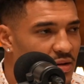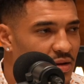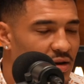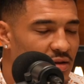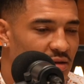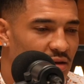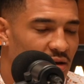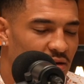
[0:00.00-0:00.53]

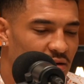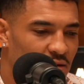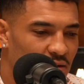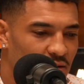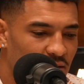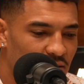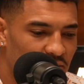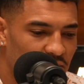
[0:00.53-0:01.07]
and then
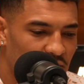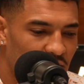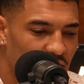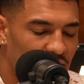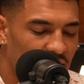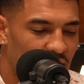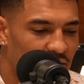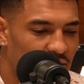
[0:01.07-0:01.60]

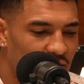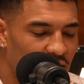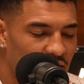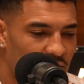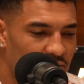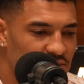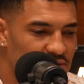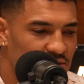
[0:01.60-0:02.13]
we get a great
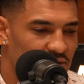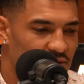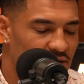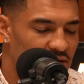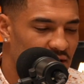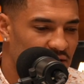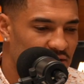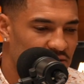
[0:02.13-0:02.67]
opportunity
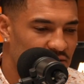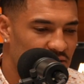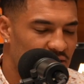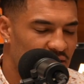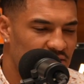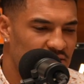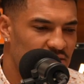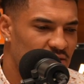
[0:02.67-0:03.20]
next year.
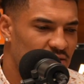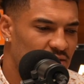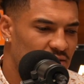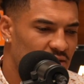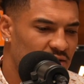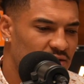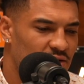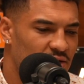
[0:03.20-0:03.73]
Not to
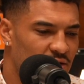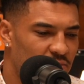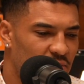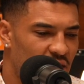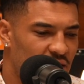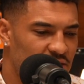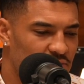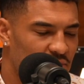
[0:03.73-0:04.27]
look
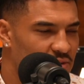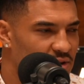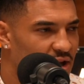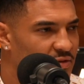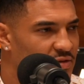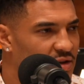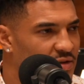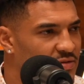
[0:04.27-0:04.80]
past what we
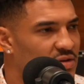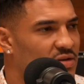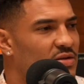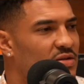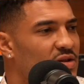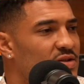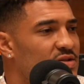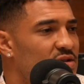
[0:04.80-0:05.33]
have left
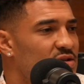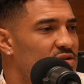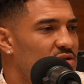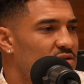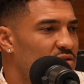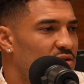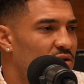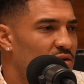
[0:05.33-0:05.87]
here this
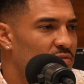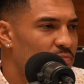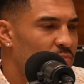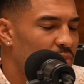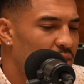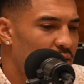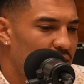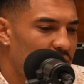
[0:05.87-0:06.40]
season,
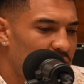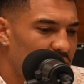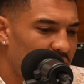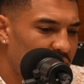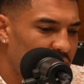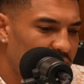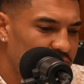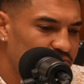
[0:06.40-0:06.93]

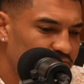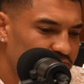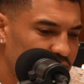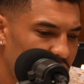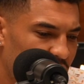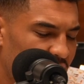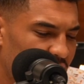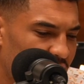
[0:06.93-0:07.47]
but
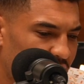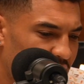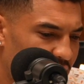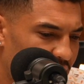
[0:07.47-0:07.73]
we get a great